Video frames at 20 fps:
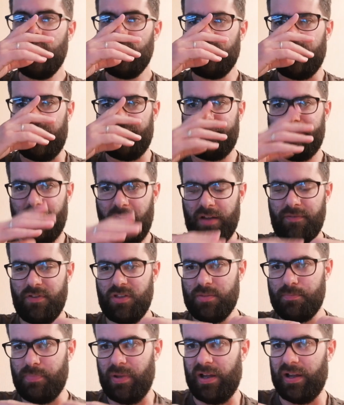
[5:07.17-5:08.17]
They had five at
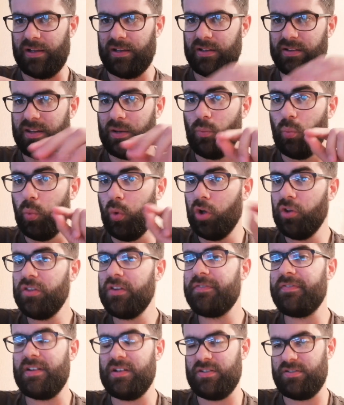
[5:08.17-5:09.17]
the back, then one
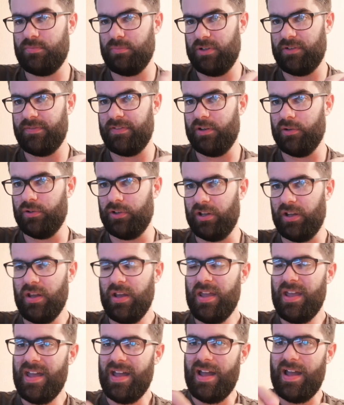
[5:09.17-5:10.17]
defensive midfielder,
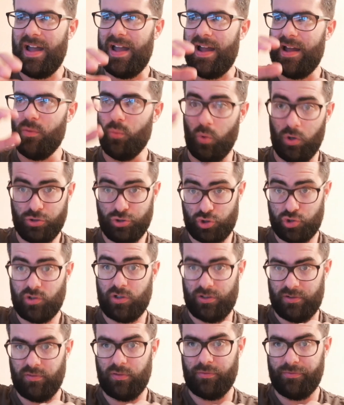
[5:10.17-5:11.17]
one
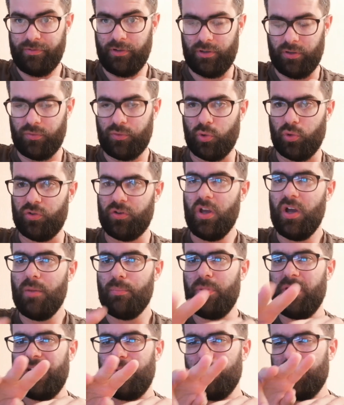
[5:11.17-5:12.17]
striker up front, of course,
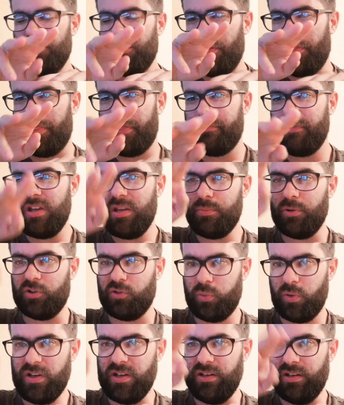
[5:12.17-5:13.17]
but it was the three
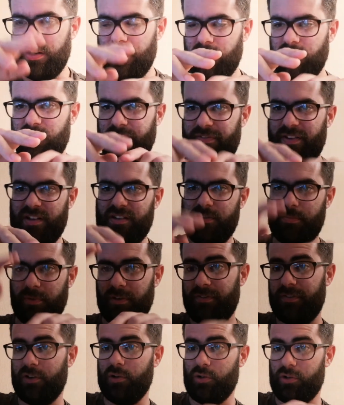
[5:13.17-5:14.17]
between the defensive
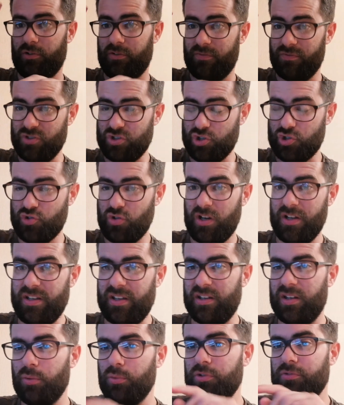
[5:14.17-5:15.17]
midfielder and the
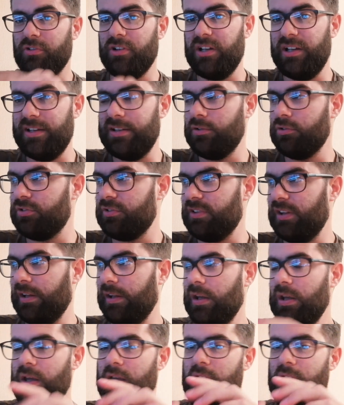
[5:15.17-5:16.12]
striker that was really interesting.